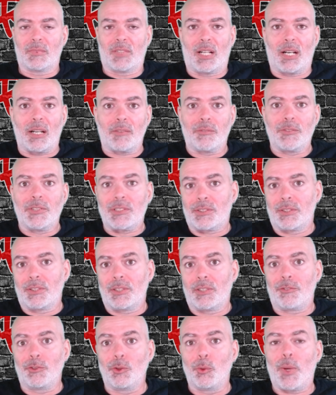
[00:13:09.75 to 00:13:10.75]
Obviously,
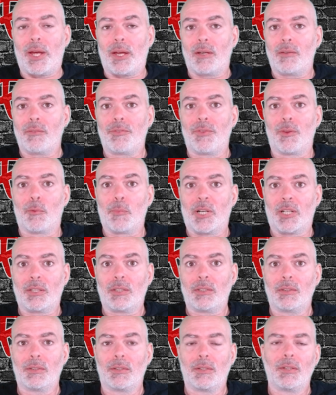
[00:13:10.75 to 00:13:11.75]
if you have the
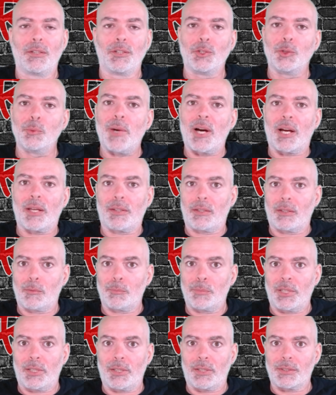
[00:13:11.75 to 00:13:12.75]
money, you buy the
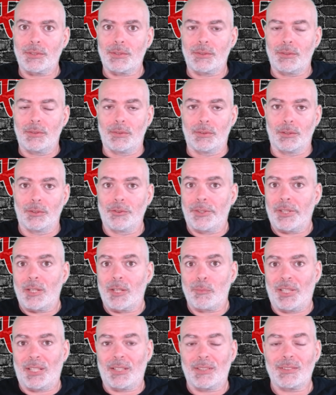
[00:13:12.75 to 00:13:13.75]
MPX. The Grid
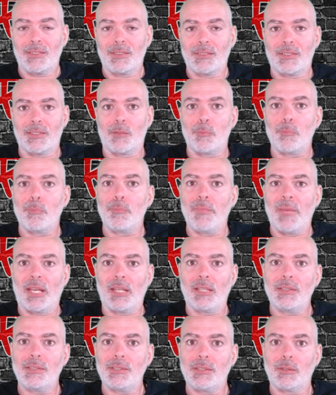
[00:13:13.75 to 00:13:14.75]
MPX is an
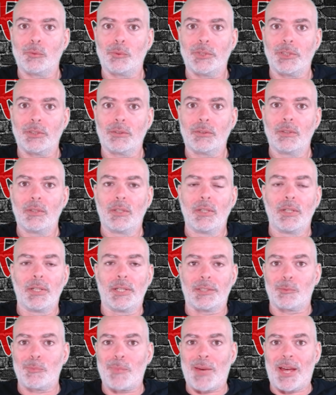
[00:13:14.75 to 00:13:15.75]
amazing wheel.
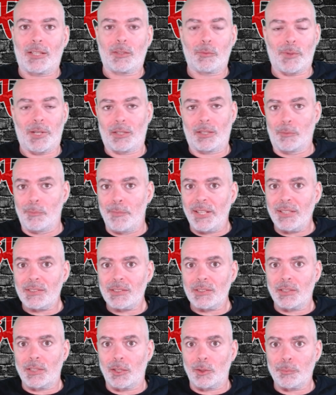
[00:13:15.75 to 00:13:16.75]
It's backed by an
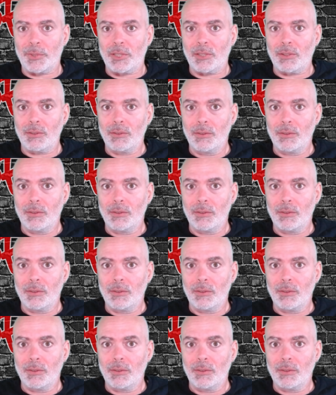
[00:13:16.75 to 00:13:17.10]
amazing company.